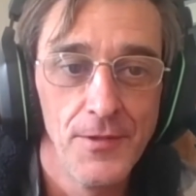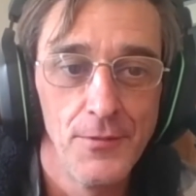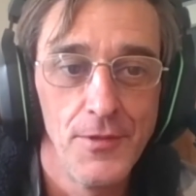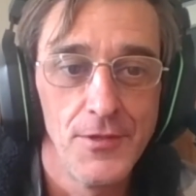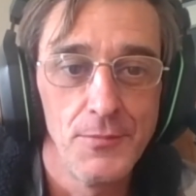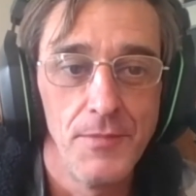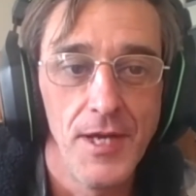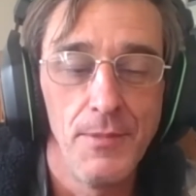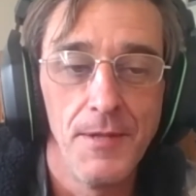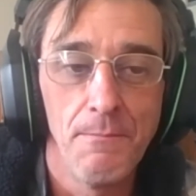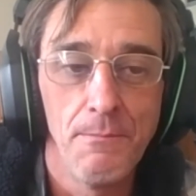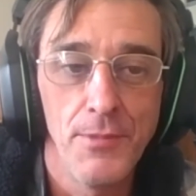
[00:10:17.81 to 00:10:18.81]
which may
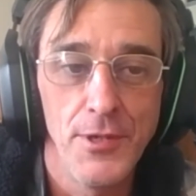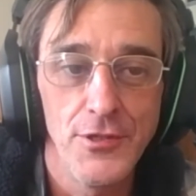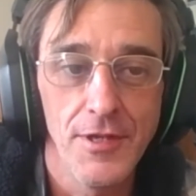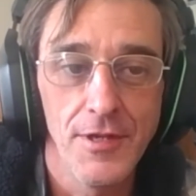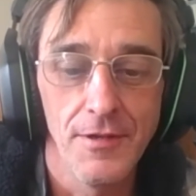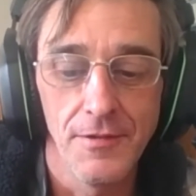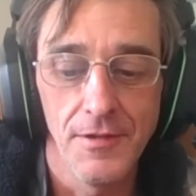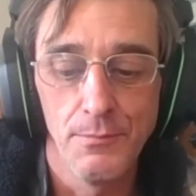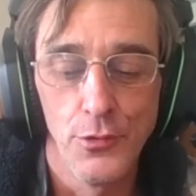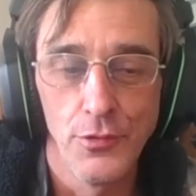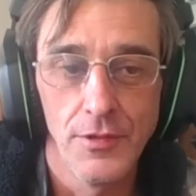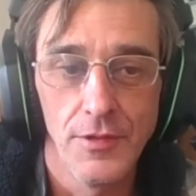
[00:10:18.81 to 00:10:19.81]
be particularly
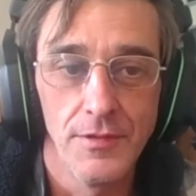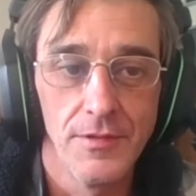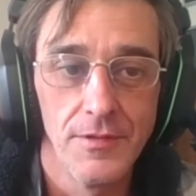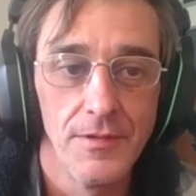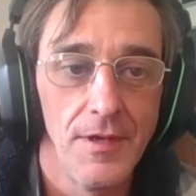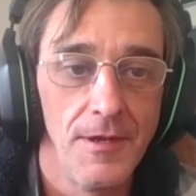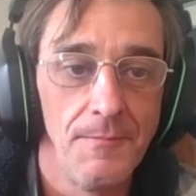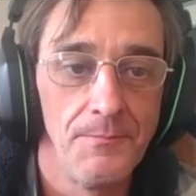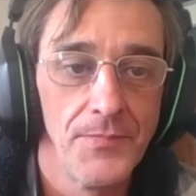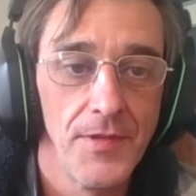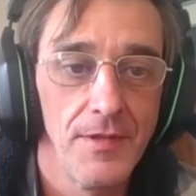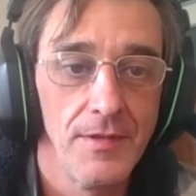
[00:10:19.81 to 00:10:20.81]
important
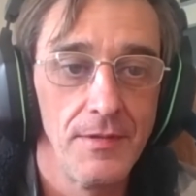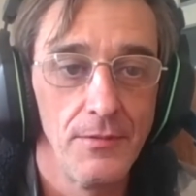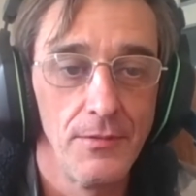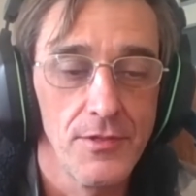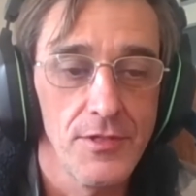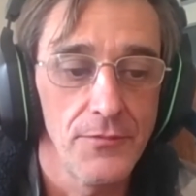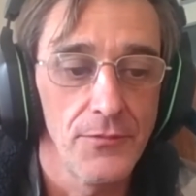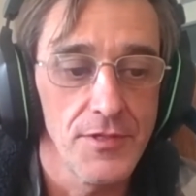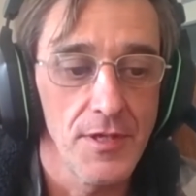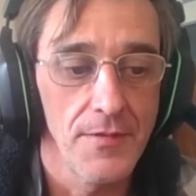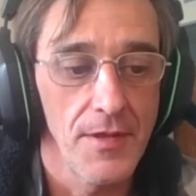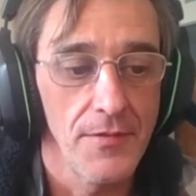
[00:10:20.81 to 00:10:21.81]
also for
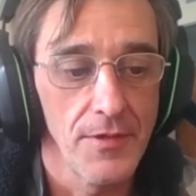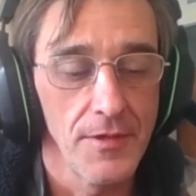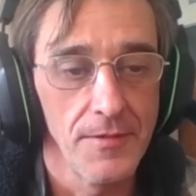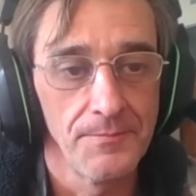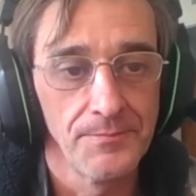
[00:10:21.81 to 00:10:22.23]
South Africa.